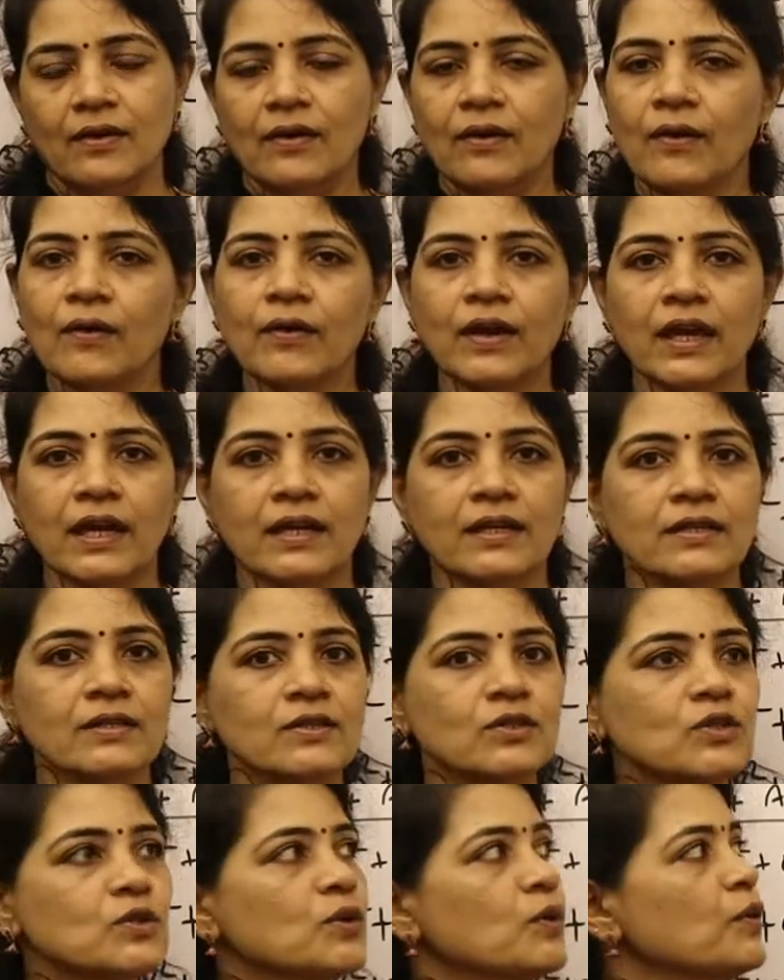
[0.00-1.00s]
Okay,
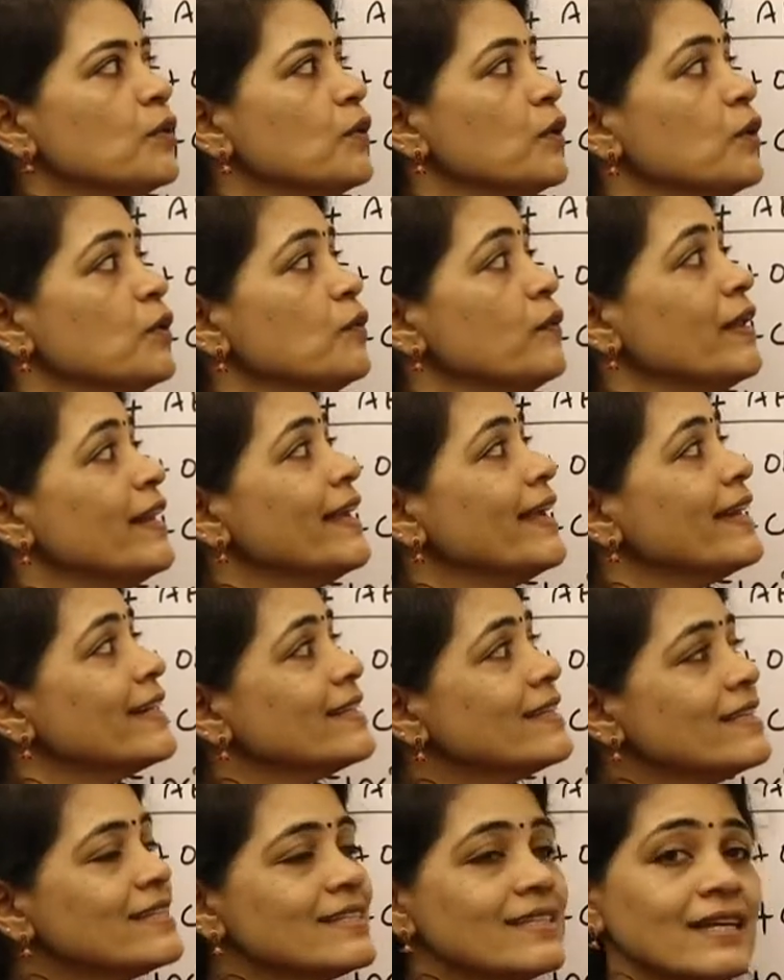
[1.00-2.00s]
so you will
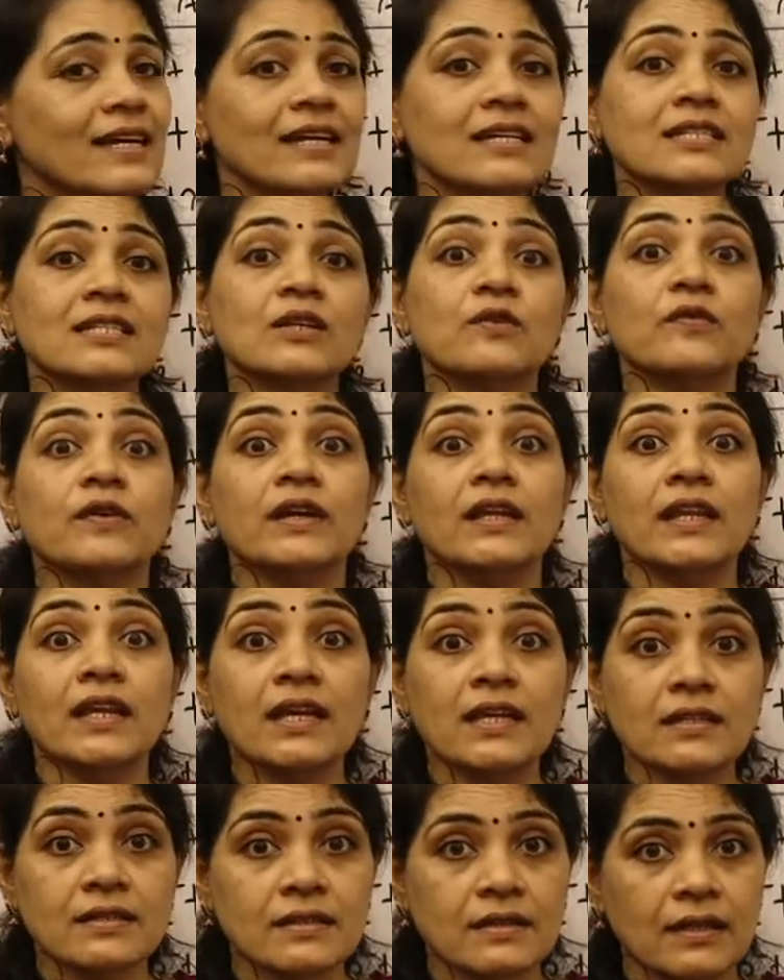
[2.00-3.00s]
get this answer very
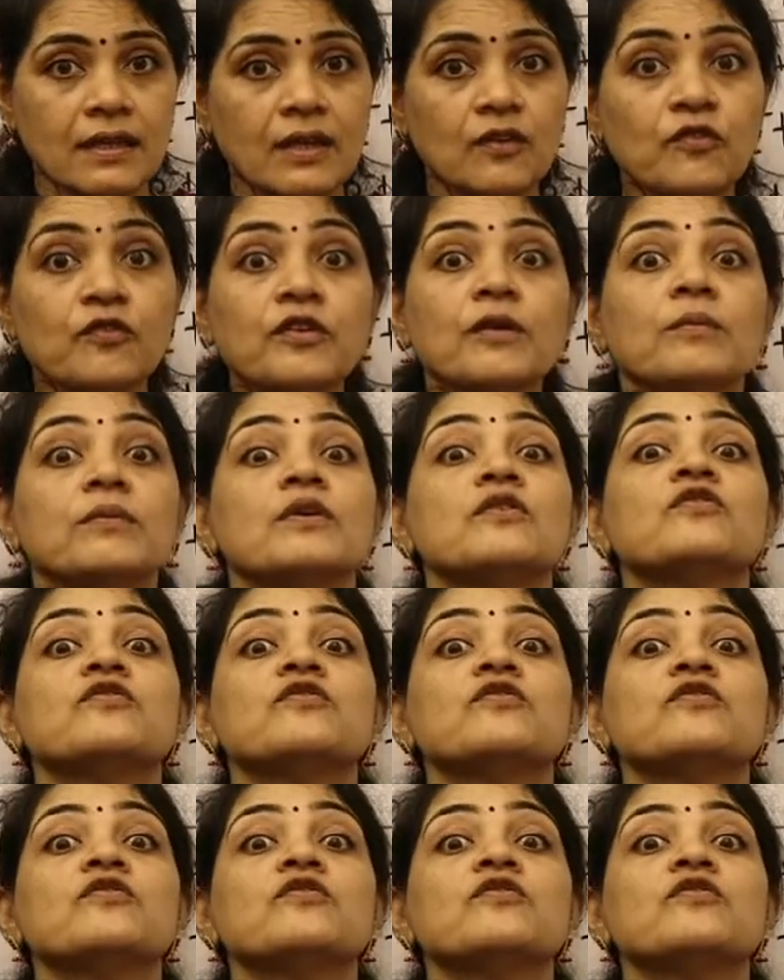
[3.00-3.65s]
easily from the